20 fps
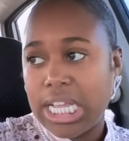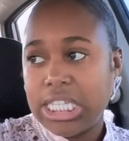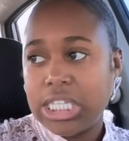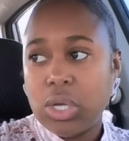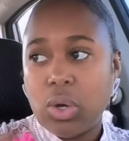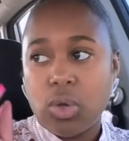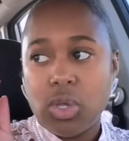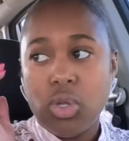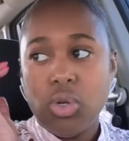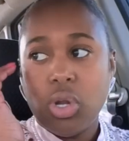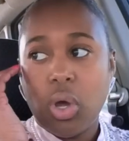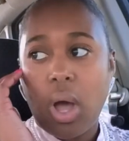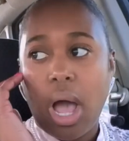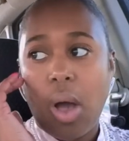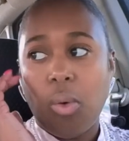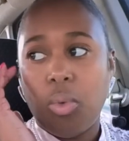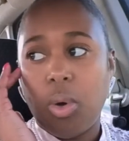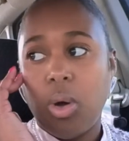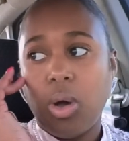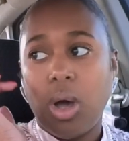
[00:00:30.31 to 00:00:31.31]
So, you know, I
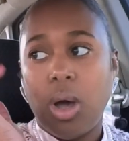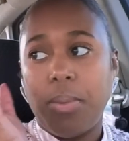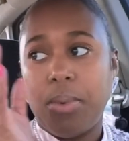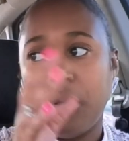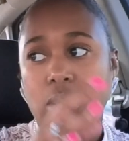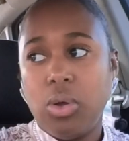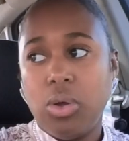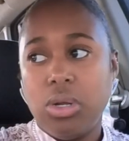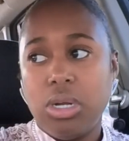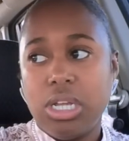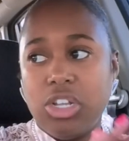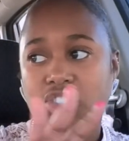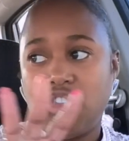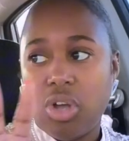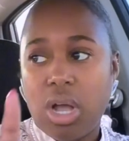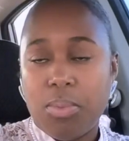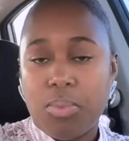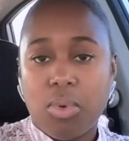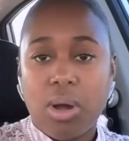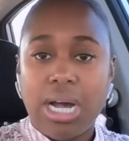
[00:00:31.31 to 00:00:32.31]
woke up early,
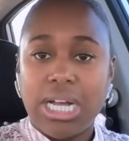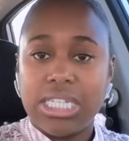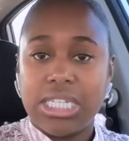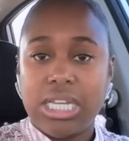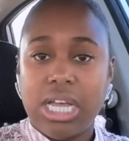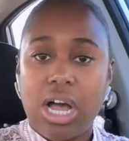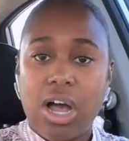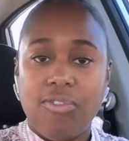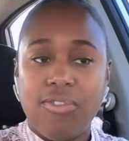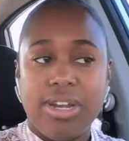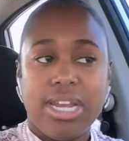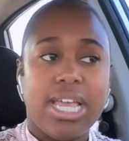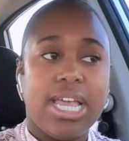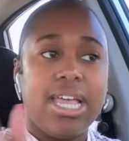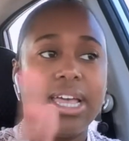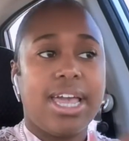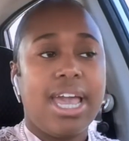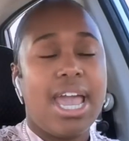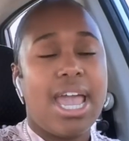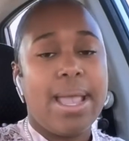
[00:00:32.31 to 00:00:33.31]
dropped Rosie off, and
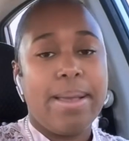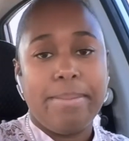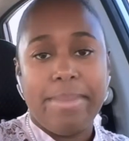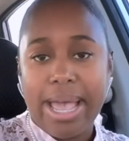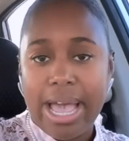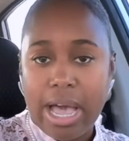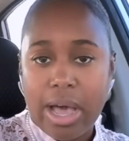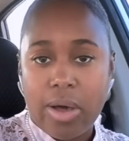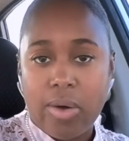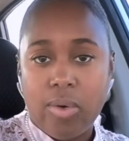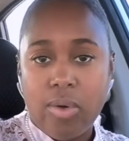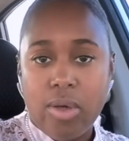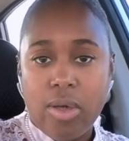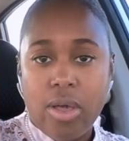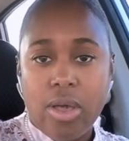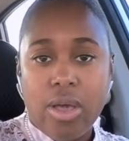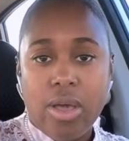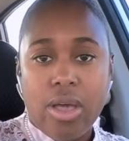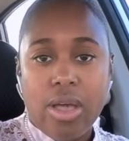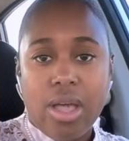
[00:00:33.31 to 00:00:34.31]
then came out
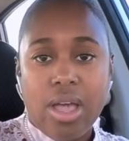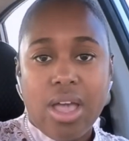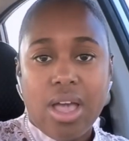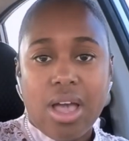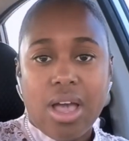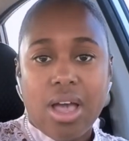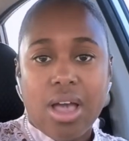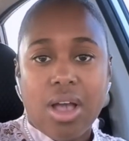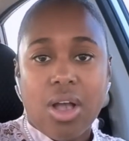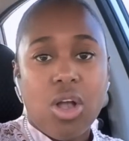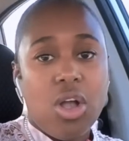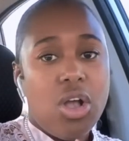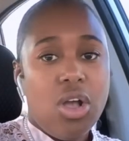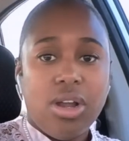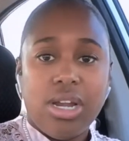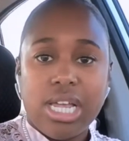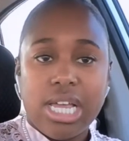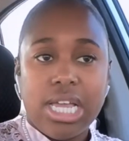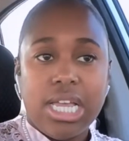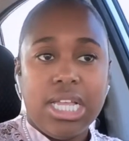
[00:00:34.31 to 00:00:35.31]

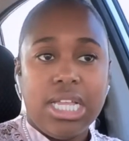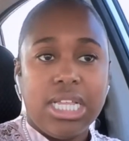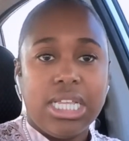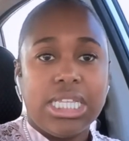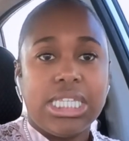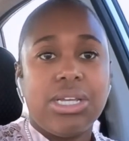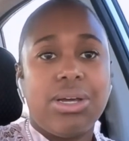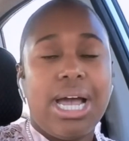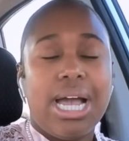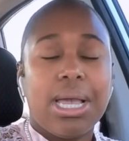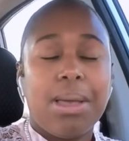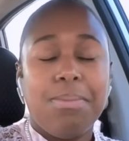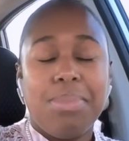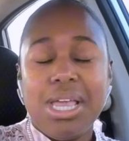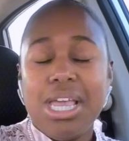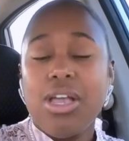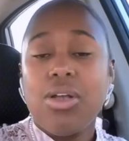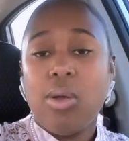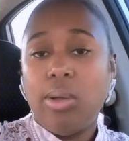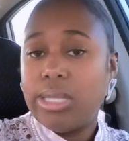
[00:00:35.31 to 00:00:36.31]
early so I can
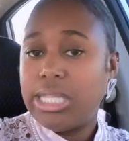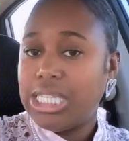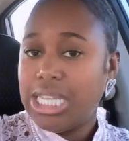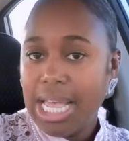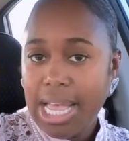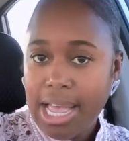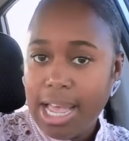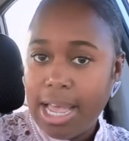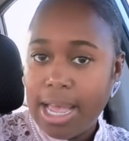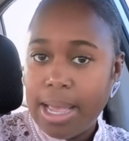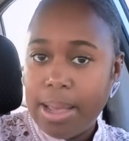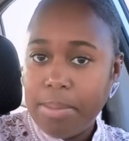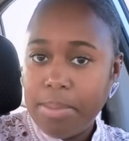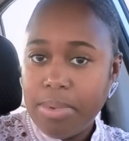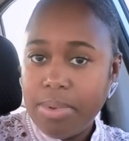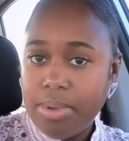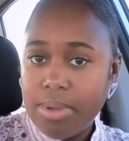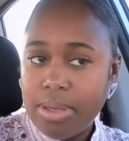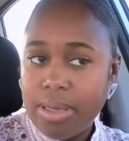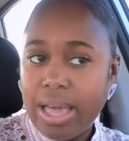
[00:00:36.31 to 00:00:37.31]
be here on time.
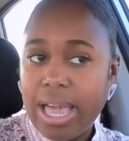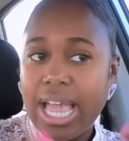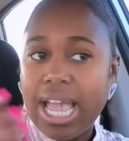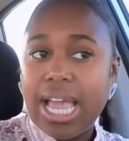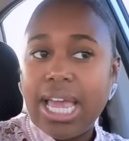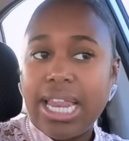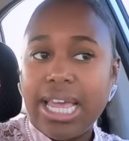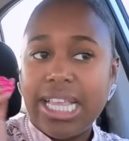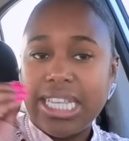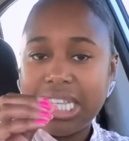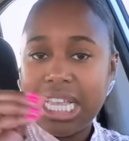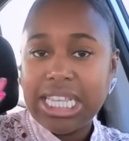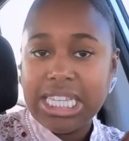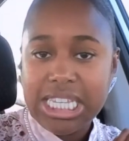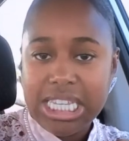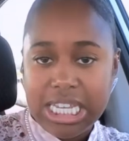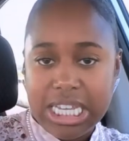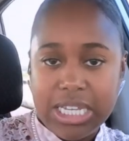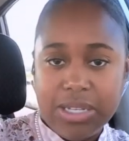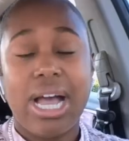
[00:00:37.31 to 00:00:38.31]
And it's at
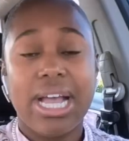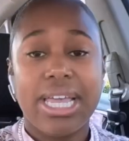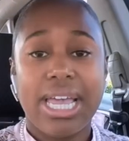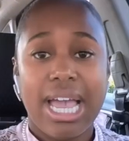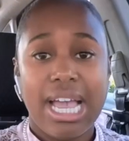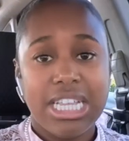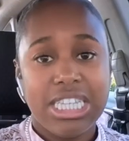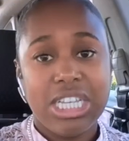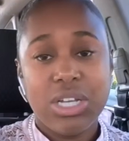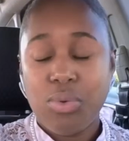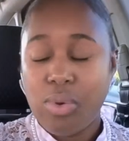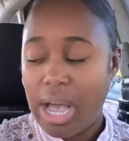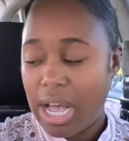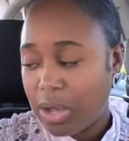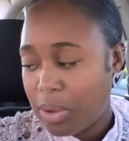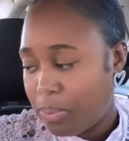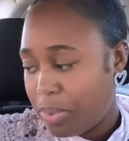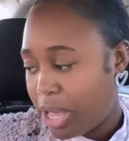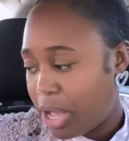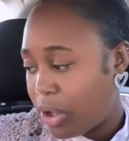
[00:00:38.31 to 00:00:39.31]
10. I came to
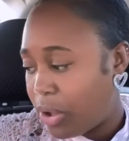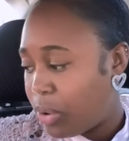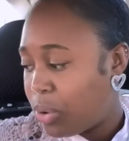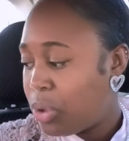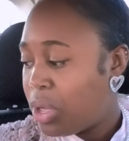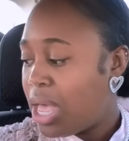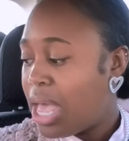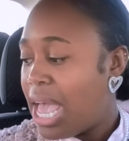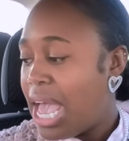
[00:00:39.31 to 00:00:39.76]
Cracker Barrel.